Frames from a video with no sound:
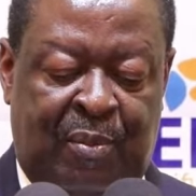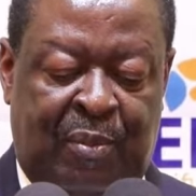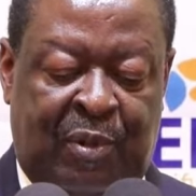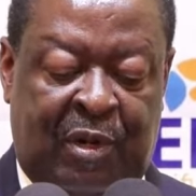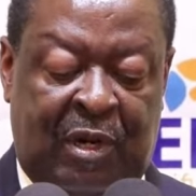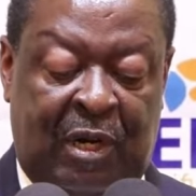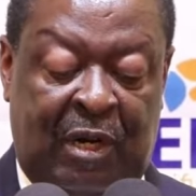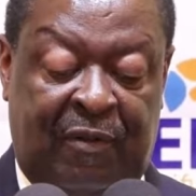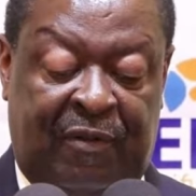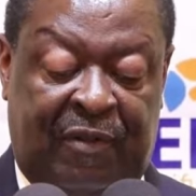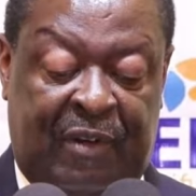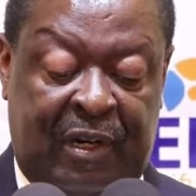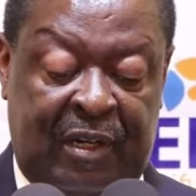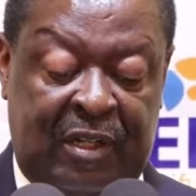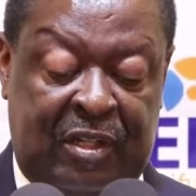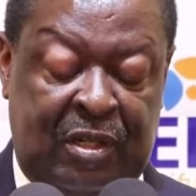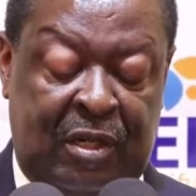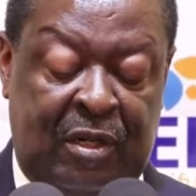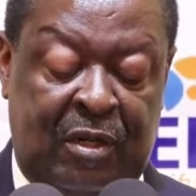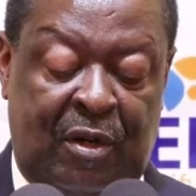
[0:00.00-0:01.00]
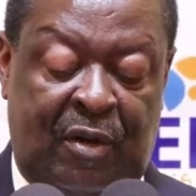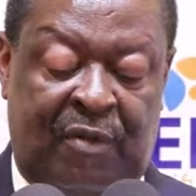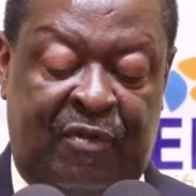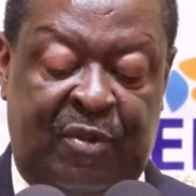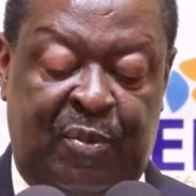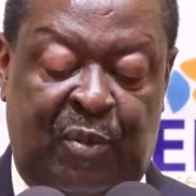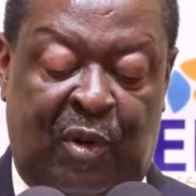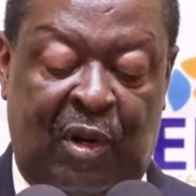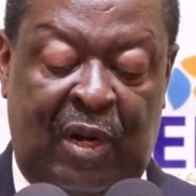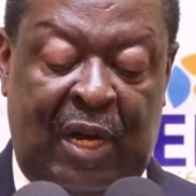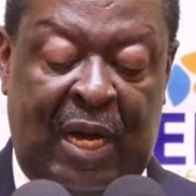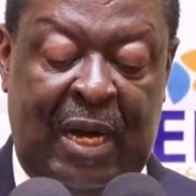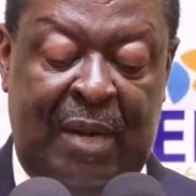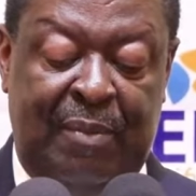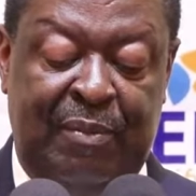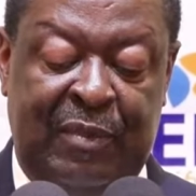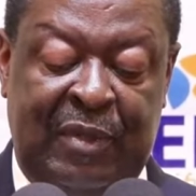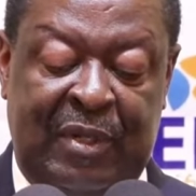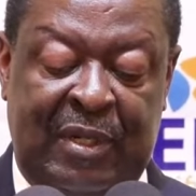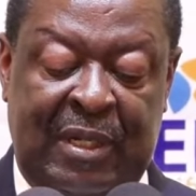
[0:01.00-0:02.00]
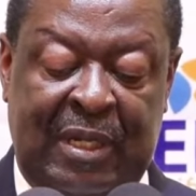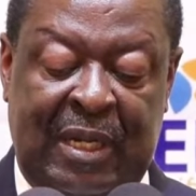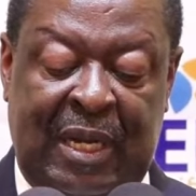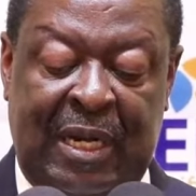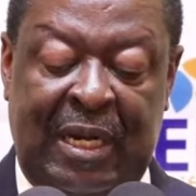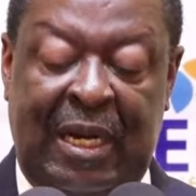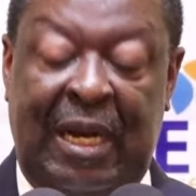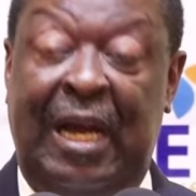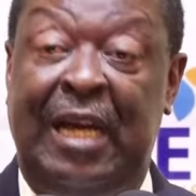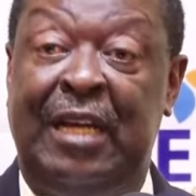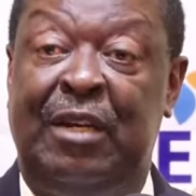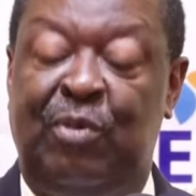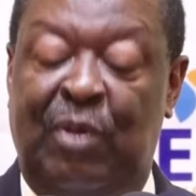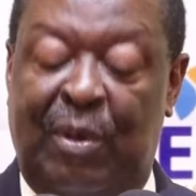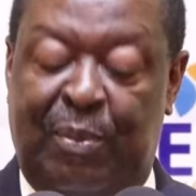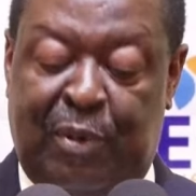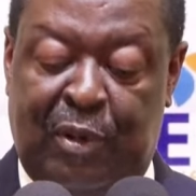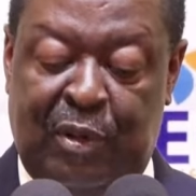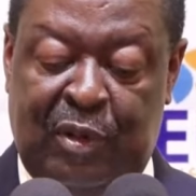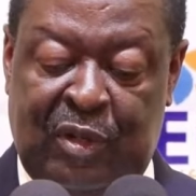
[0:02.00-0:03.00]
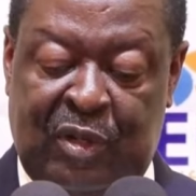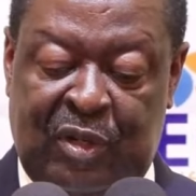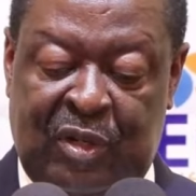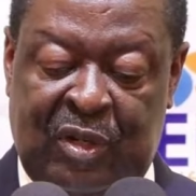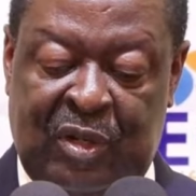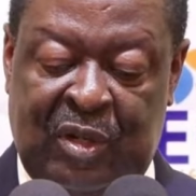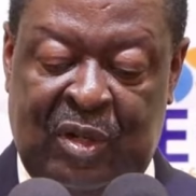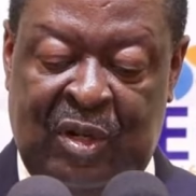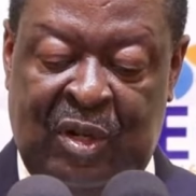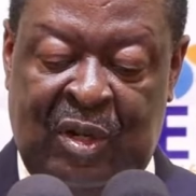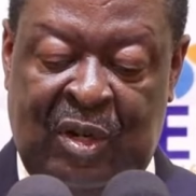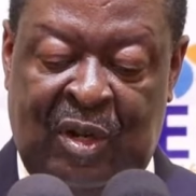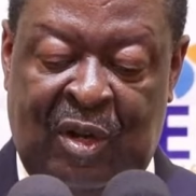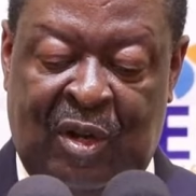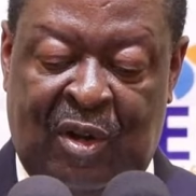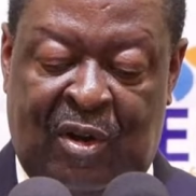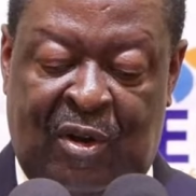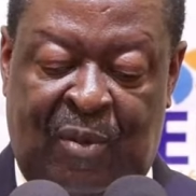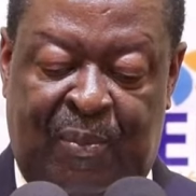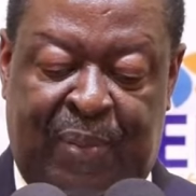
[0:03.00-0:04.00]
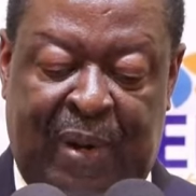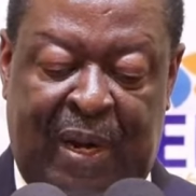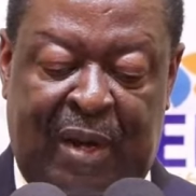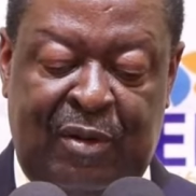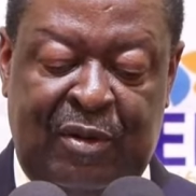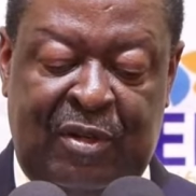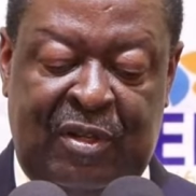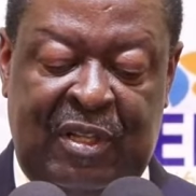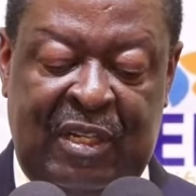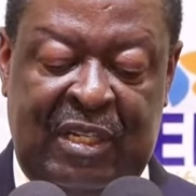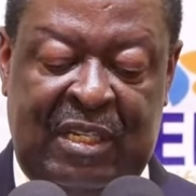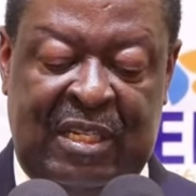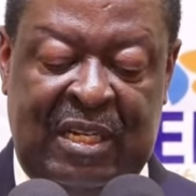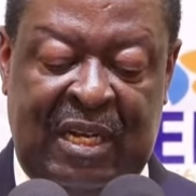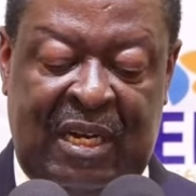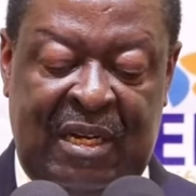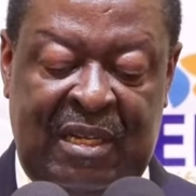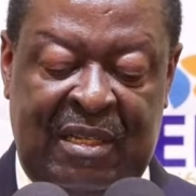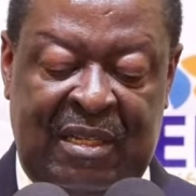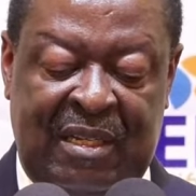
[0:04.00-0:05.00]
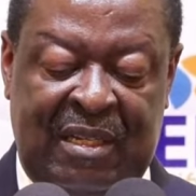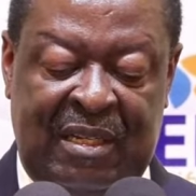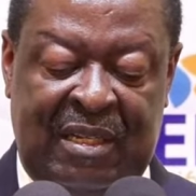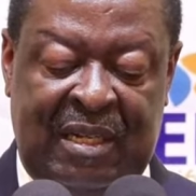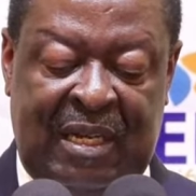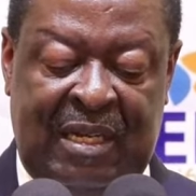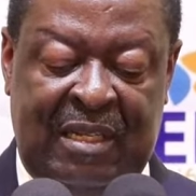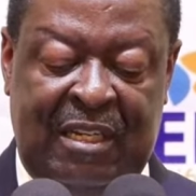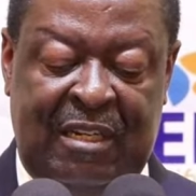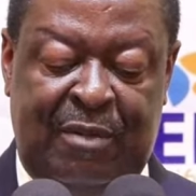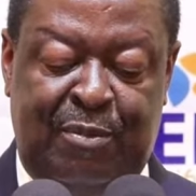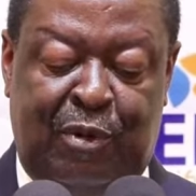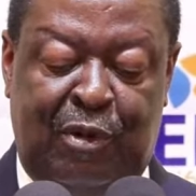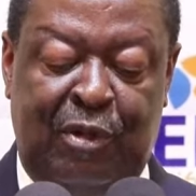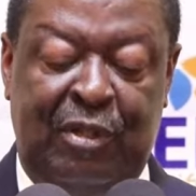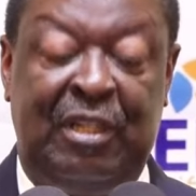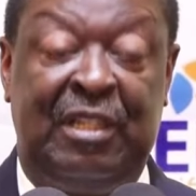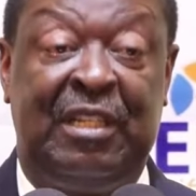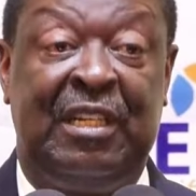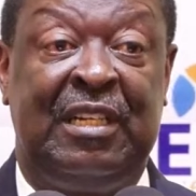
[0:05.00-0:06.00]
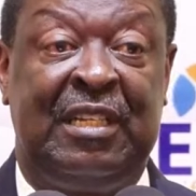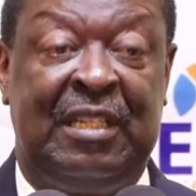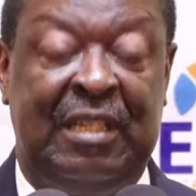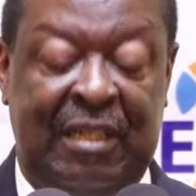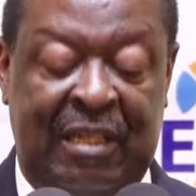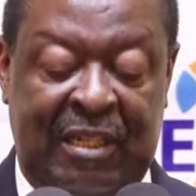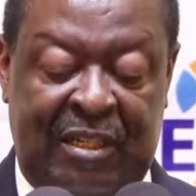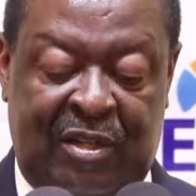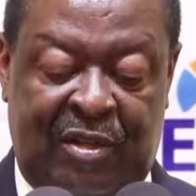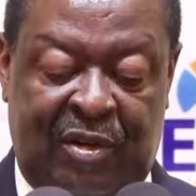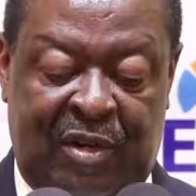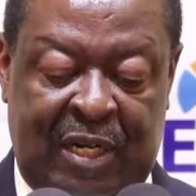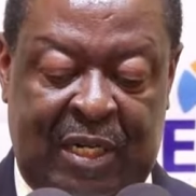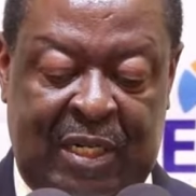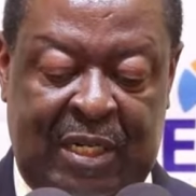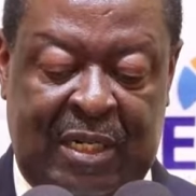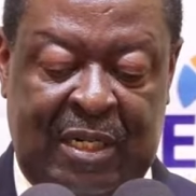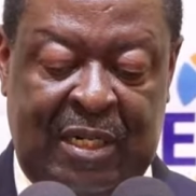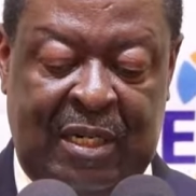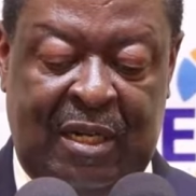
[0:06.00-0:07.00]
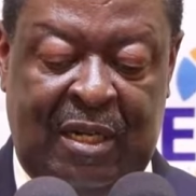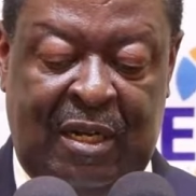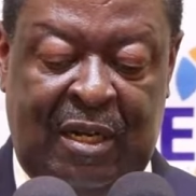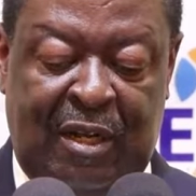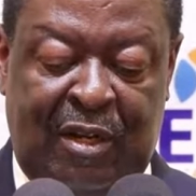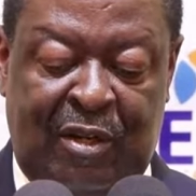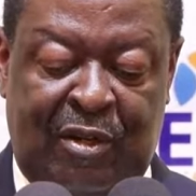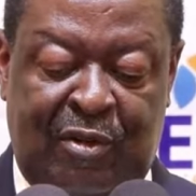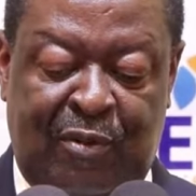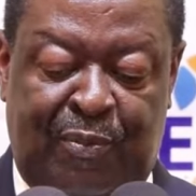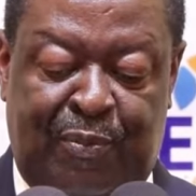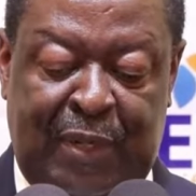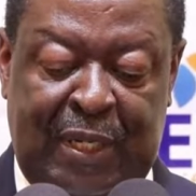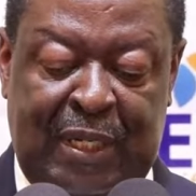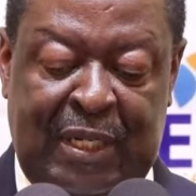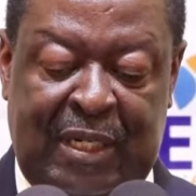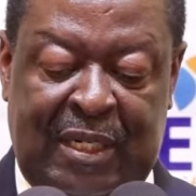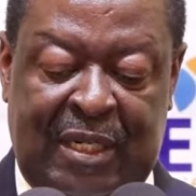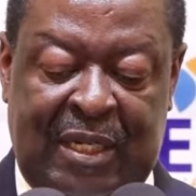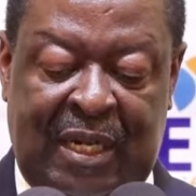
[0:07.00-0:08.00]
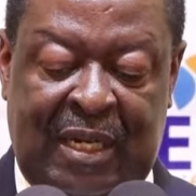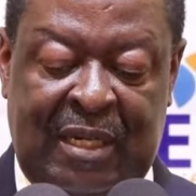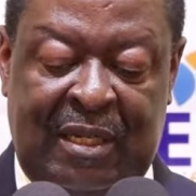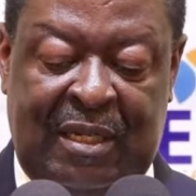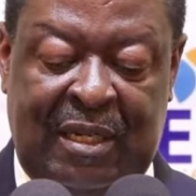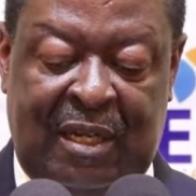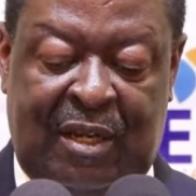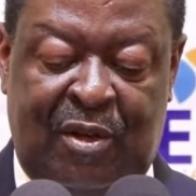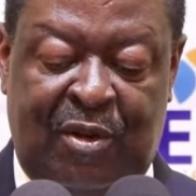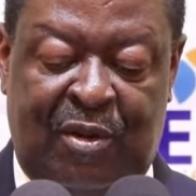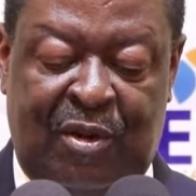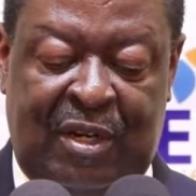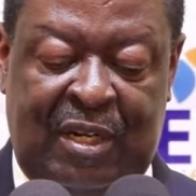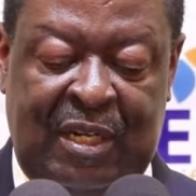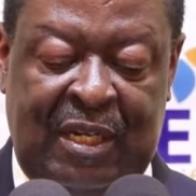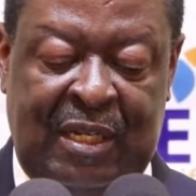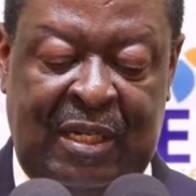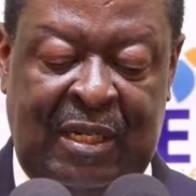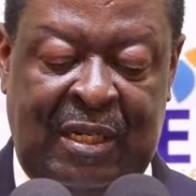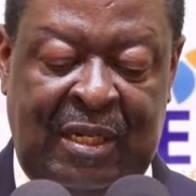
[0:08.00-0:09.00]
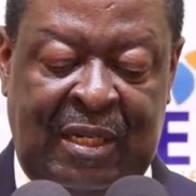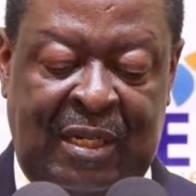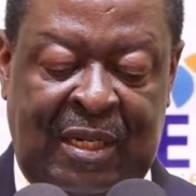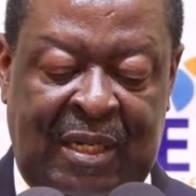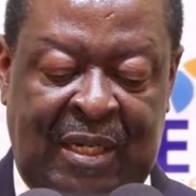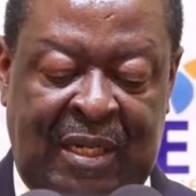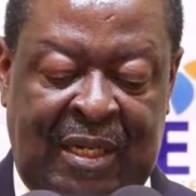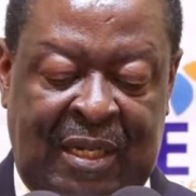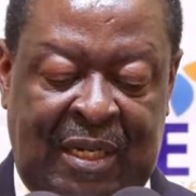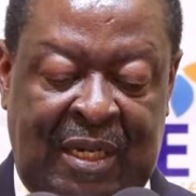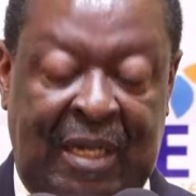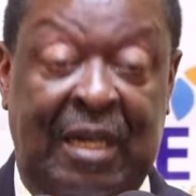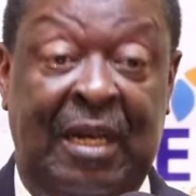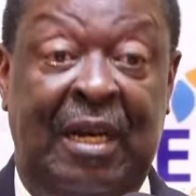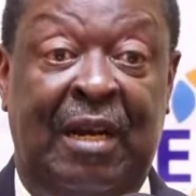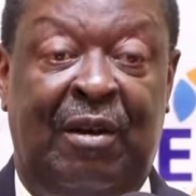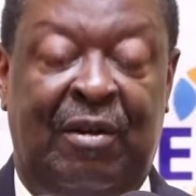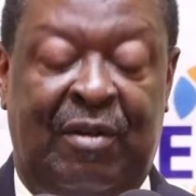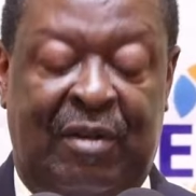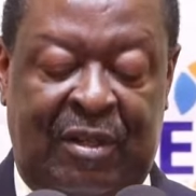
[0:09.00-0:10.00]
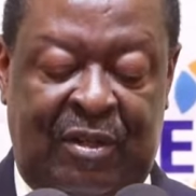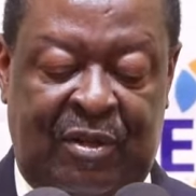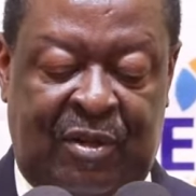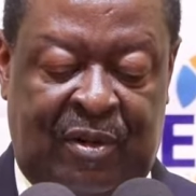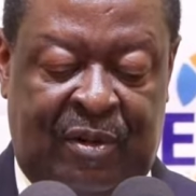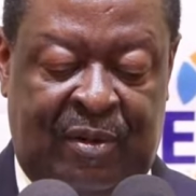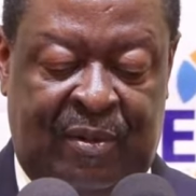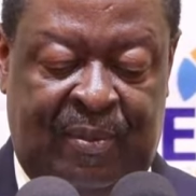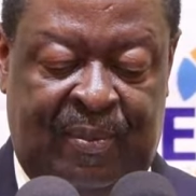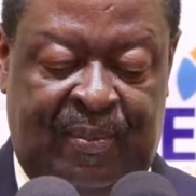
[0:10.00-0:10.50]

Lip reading: Proliferation of small arms and light weapons compounds these challenges as it poses a serious threat to peace and security in our region.